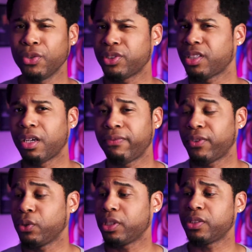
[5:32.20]
soft
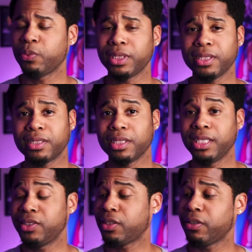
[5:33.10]
focus with this
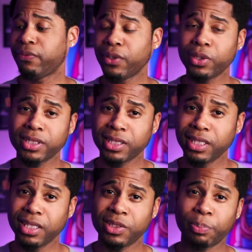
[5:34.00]
lens. So the
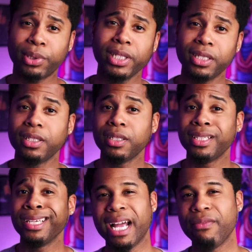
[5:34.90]
focusing is pretty
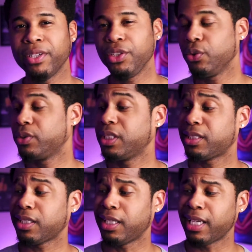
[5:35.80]
good. I haven't used
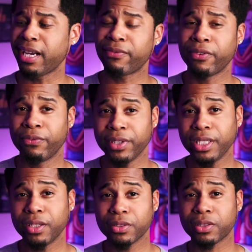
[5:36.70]
this a lot for
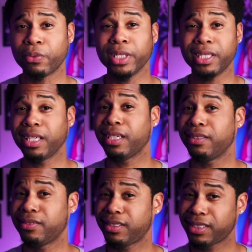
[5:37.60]
video, so I really
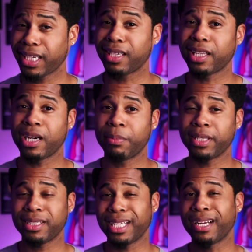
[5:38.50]
can't say a lot
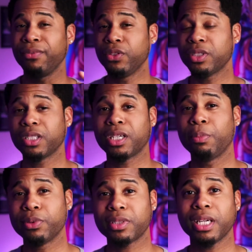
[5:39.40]
about that. I've used it a
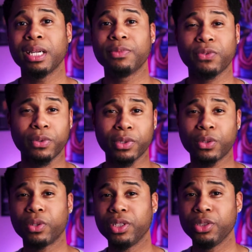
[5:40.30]
couple times for
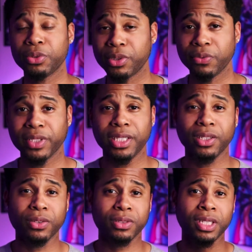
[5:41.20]
recording YouTube
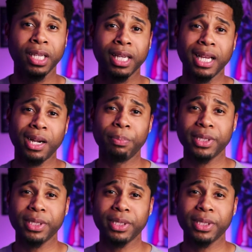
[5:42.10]
videos. I'll